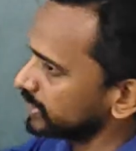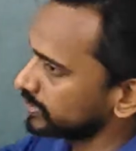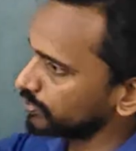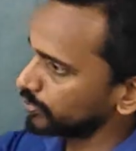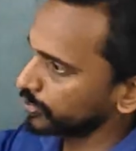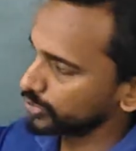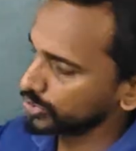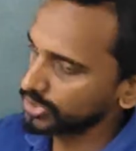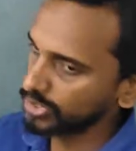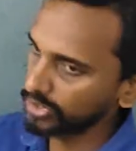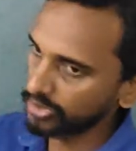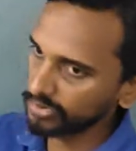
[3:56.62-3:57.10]
is
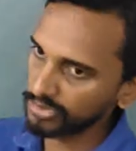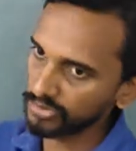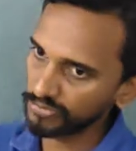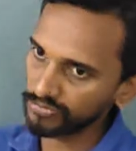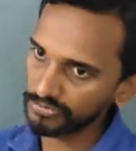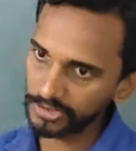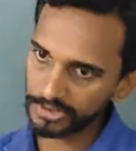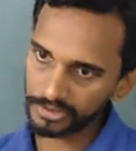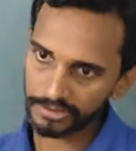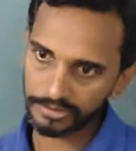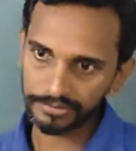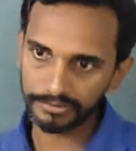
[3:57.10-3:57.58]
pushed out
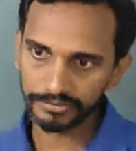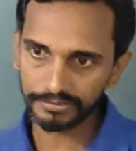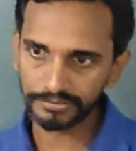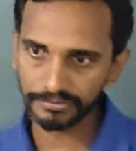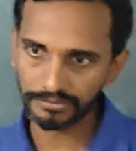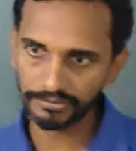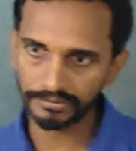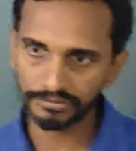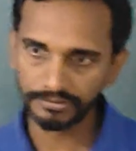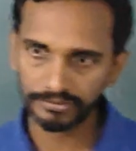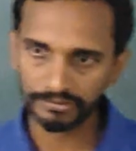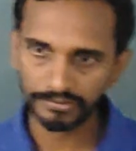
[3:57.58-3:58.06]
of it.
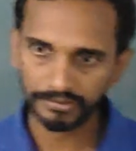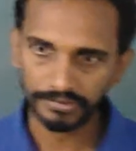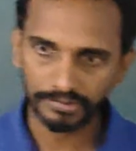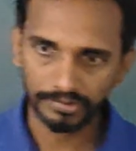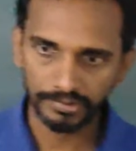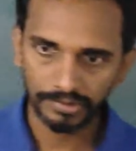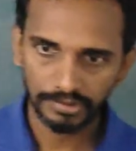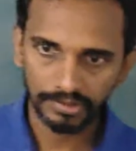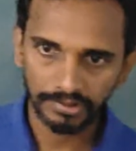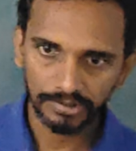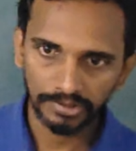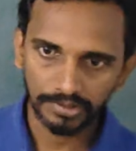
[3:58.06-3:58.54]

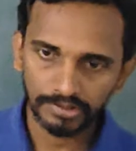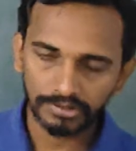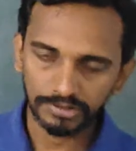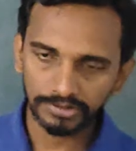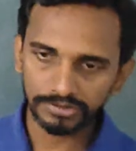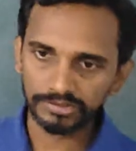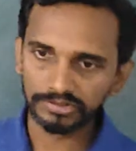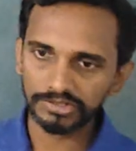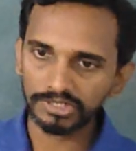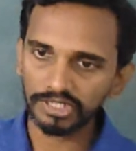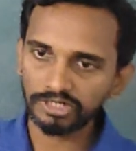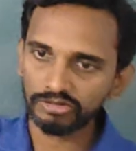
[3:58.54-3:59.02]

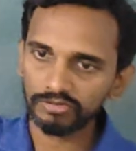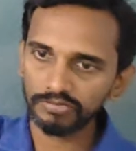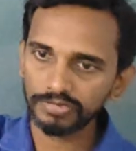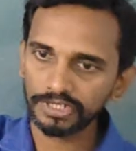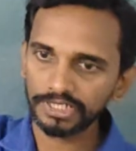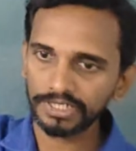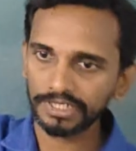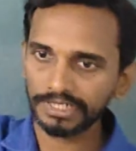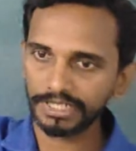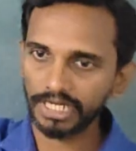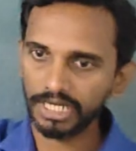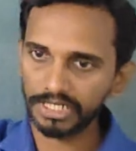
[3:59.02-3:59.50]
So there will
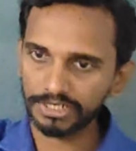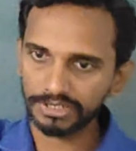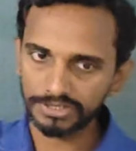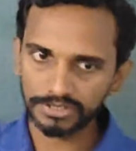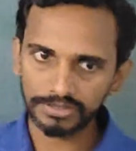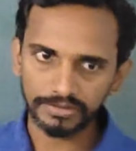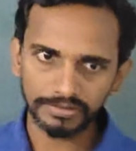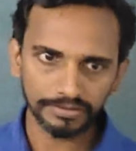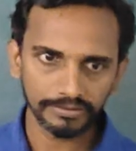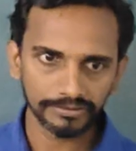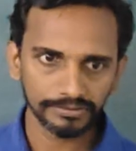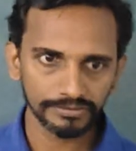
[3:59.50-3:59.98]
be a
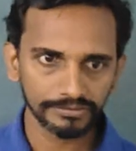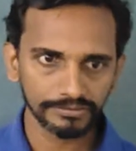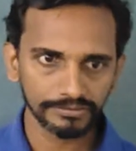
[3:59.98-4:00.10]
reaction.